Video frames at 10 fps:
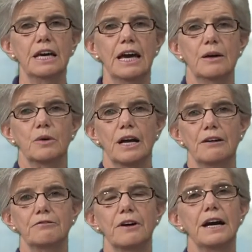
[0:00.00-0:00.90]
And what I
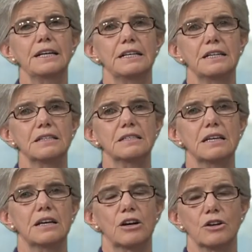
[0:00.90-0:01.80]
find is,
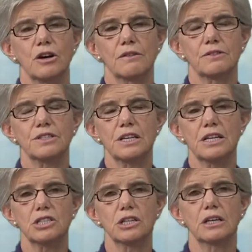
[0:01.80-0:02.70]
in our
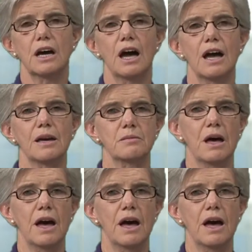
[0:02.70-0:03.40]
conversation, I am